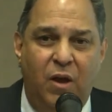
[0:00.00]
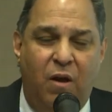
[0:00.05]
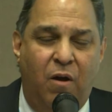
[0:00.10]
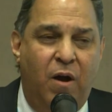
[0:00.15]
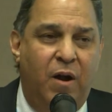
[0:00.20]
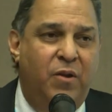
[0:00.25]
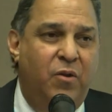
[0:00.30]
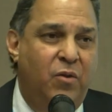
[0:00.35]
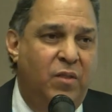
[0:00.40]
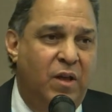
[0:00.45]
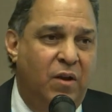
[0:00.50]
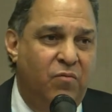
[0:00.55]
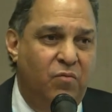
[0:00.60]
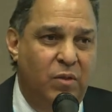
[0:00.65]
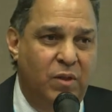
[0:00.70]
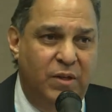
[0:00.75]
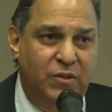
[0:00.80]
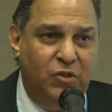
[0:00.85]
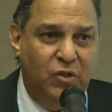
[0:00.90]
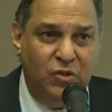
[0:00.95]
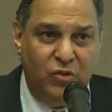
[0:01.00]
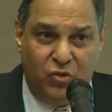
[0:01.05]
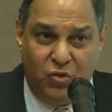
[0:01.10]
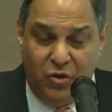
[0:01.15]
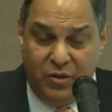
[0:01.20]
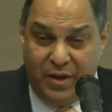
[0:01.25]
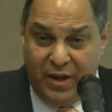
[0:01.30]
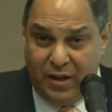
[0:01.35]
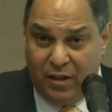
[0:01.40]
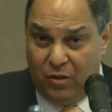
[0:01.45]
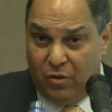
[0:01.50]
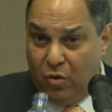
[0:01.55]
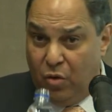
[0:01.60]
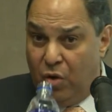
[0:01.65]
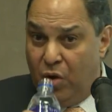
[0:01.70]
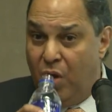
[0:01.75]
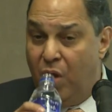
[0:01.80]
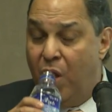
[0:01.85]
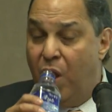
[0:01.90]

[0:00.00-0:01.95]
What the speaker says: argued that religions should get along.